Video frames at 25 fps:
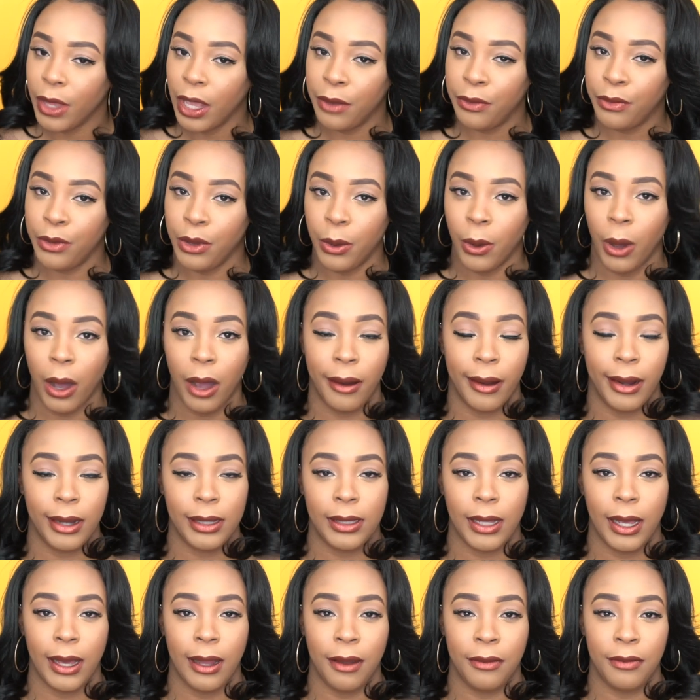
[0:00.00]
if you are
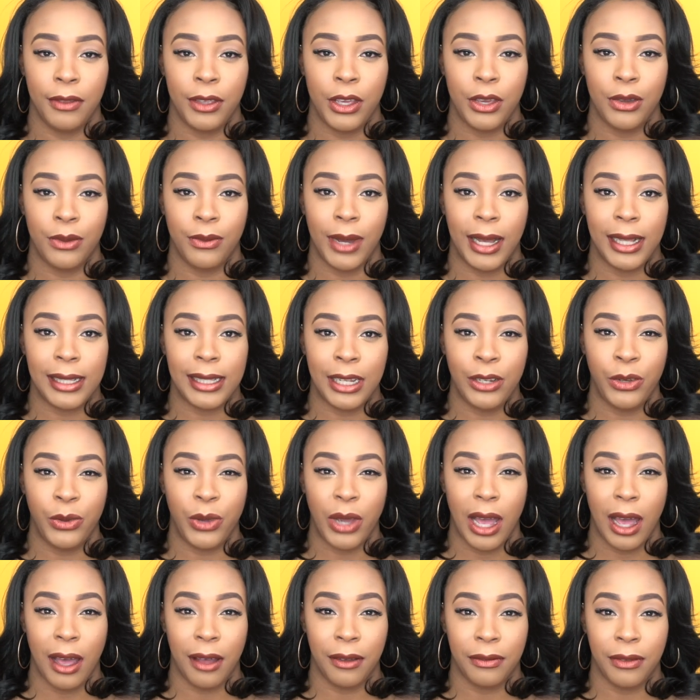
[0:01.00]
outside of the US and you
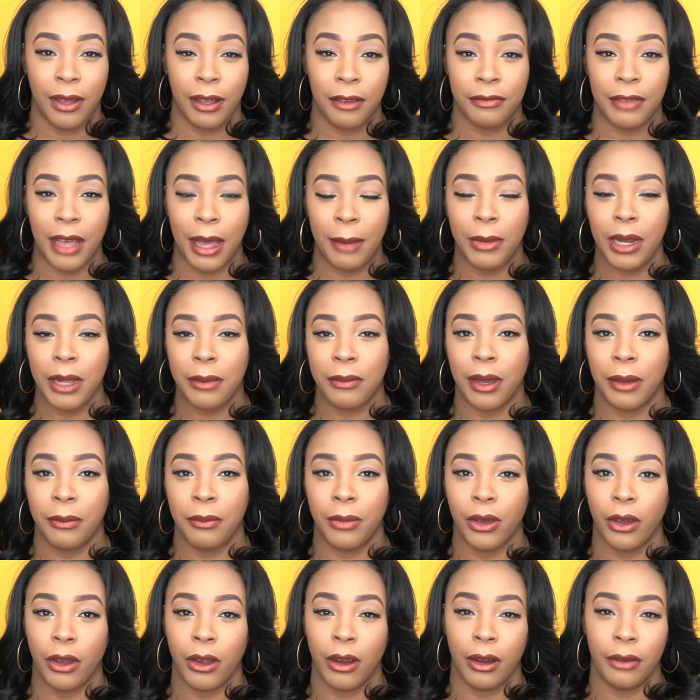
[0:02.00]
have a family
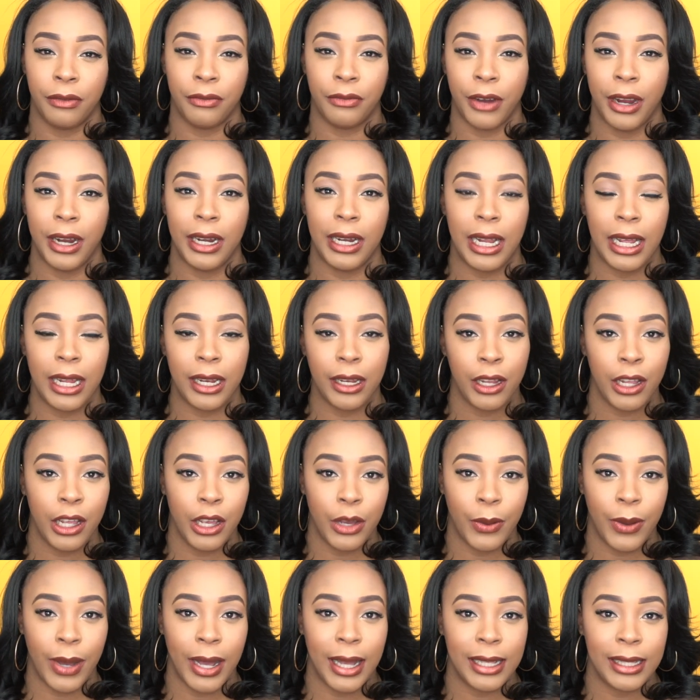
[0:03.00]
member or a friend in
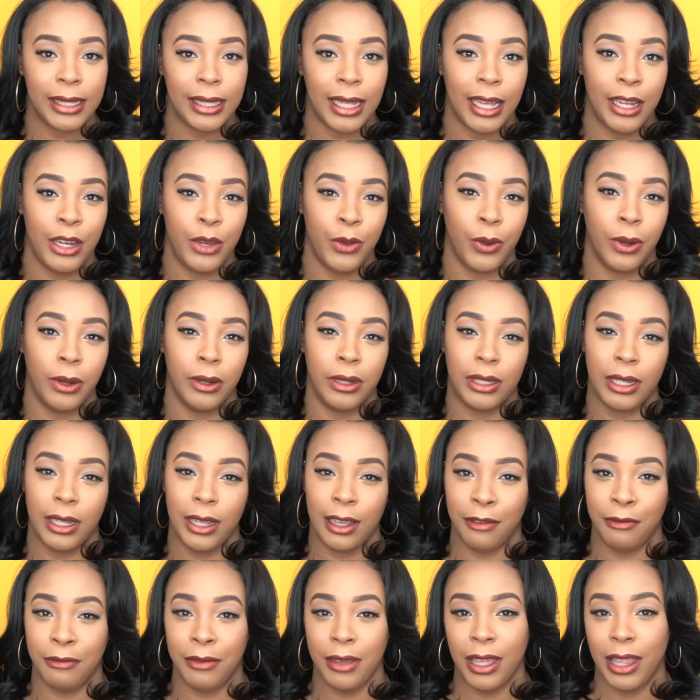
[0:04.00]
the US and you want to
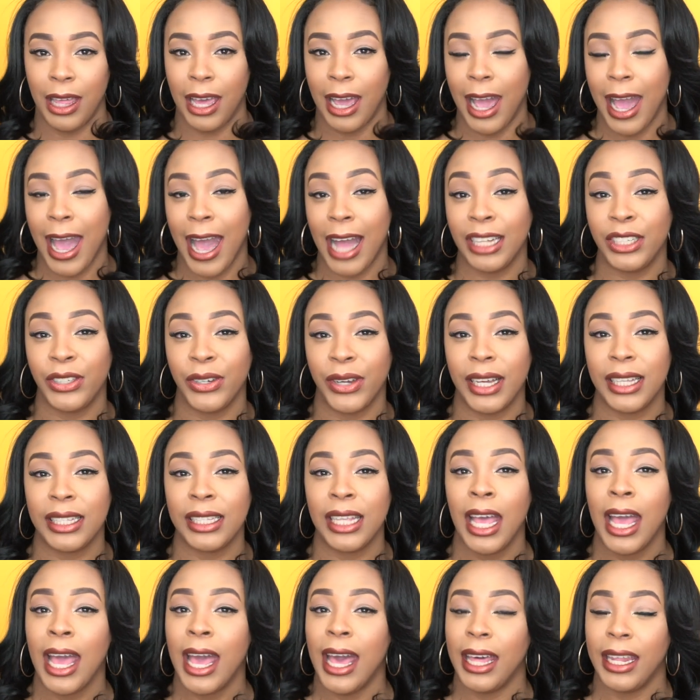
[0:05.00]
give me their
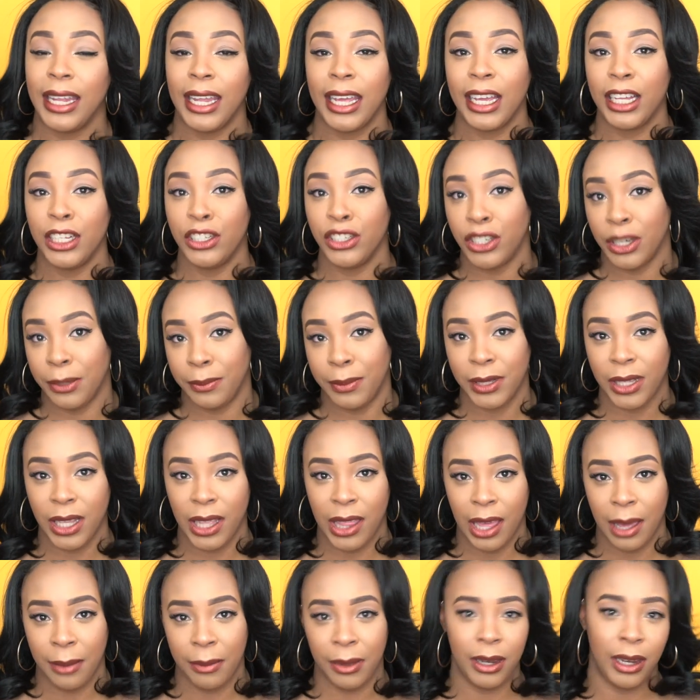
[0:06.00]
address and I can ship it
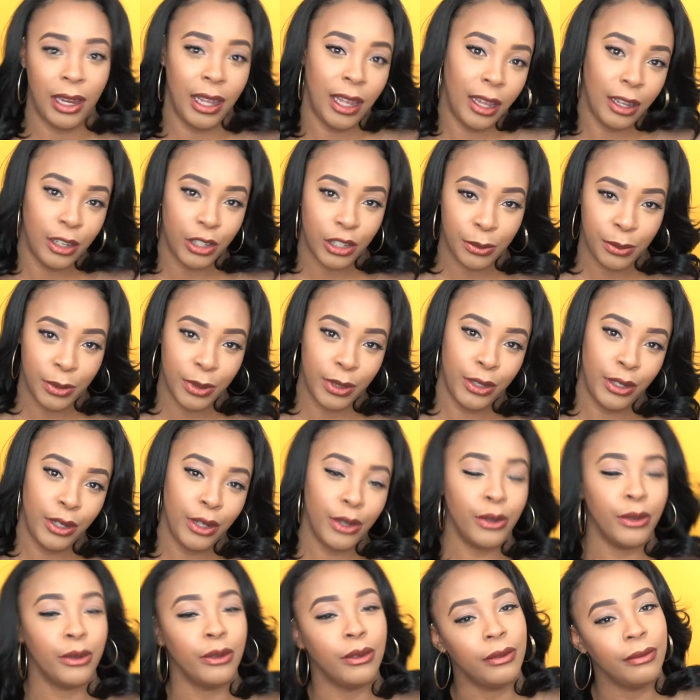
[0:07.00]
to them and they can ship it to
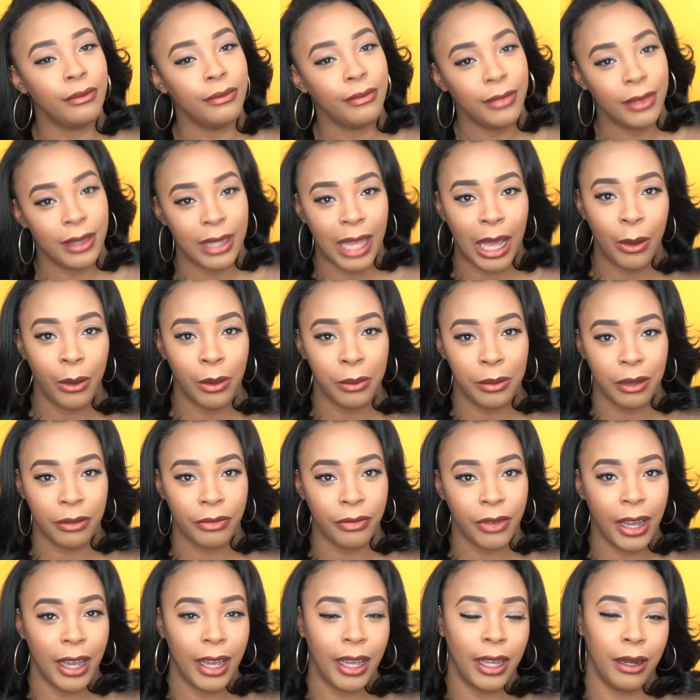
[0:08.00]
you that will be
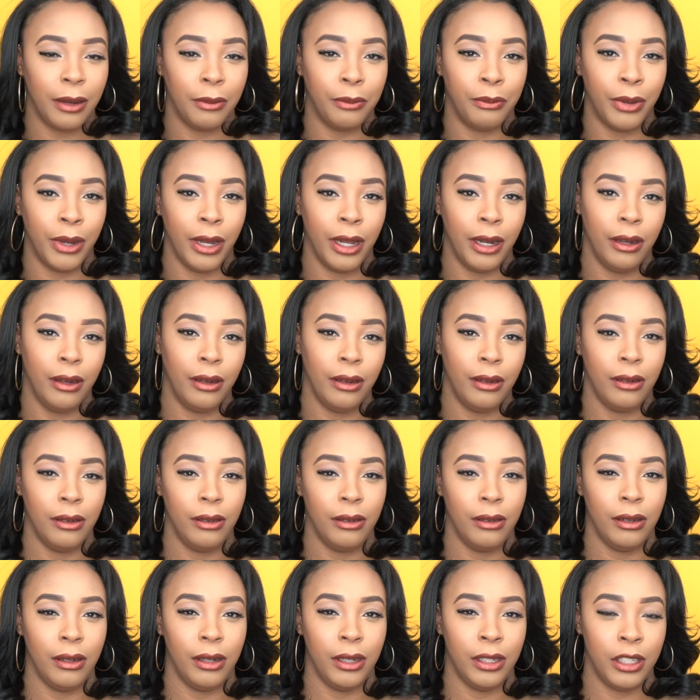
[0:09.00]
fine but
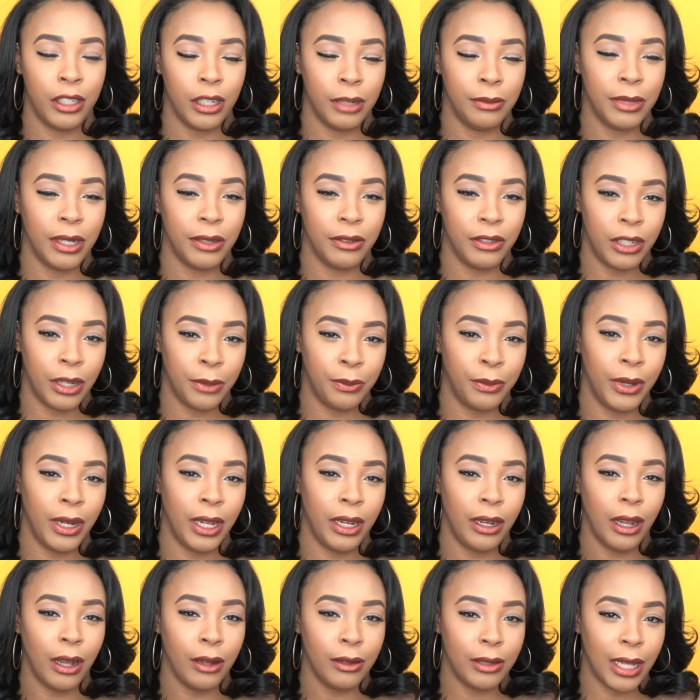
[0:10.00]
in terms of shipping
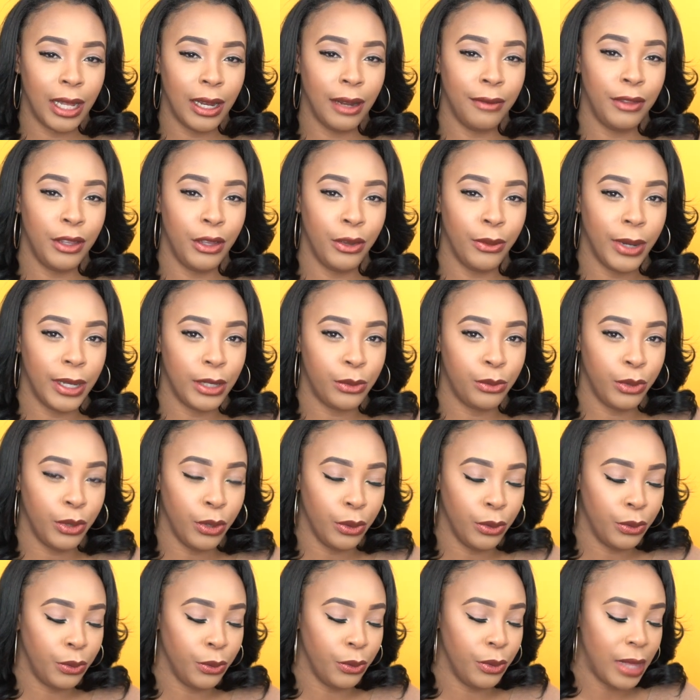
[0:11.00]
it outside of the US we
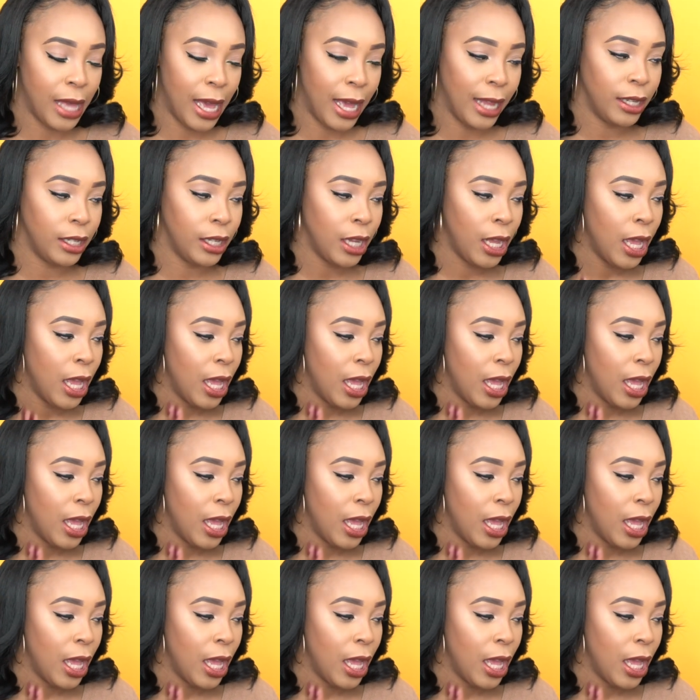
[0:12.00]
don't do that